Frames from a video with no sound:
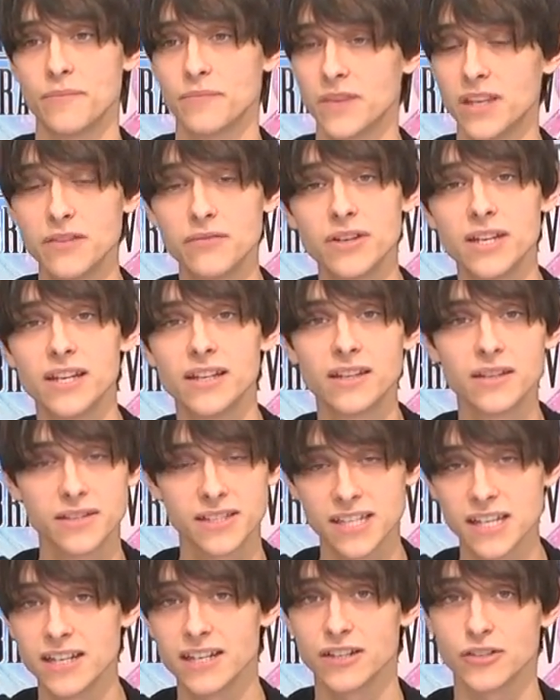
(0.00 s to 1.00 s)
Even in the
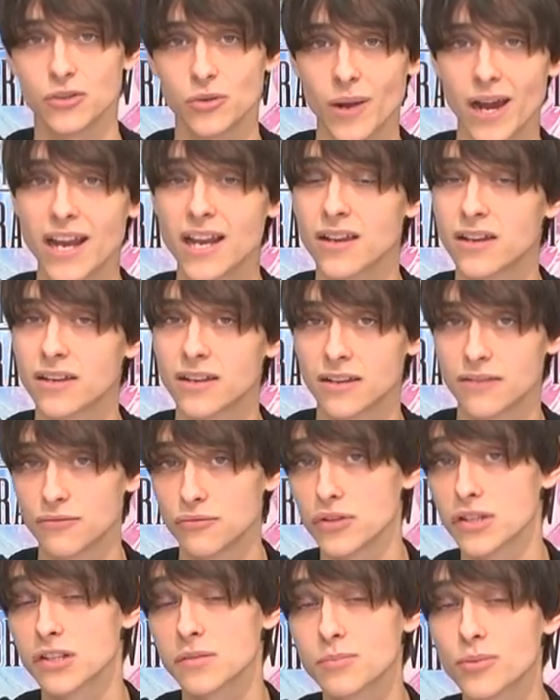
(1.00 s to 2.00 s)
cities, right?
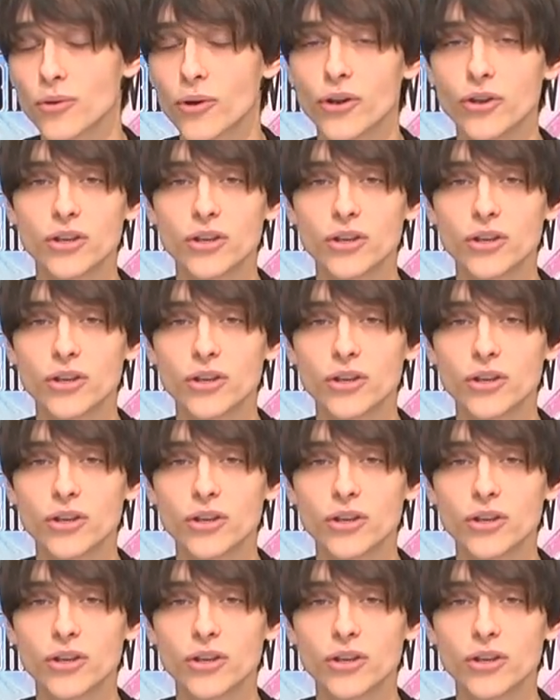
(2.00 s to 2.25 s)
If you explore,